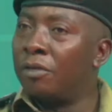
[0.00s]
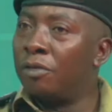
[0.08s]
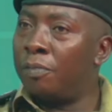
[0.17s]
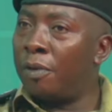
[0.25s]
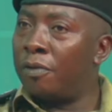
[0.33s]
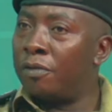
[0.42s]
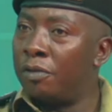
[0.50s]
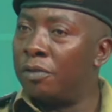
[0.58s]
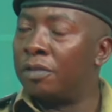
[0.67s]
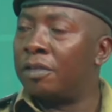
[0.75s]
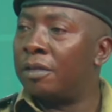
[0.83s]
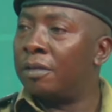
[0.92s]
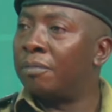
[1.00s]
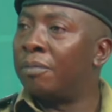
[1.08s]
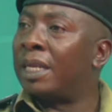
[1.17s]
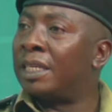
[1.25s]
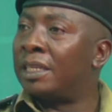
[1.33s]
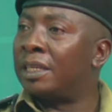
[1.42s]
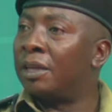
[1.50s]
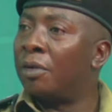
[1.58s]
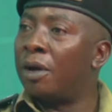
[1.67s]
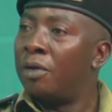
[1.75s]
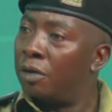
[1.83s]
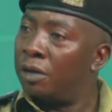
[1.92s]
of youth, but they were
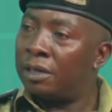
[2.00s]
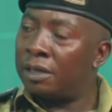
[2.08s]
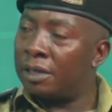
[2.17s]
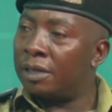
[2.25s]
not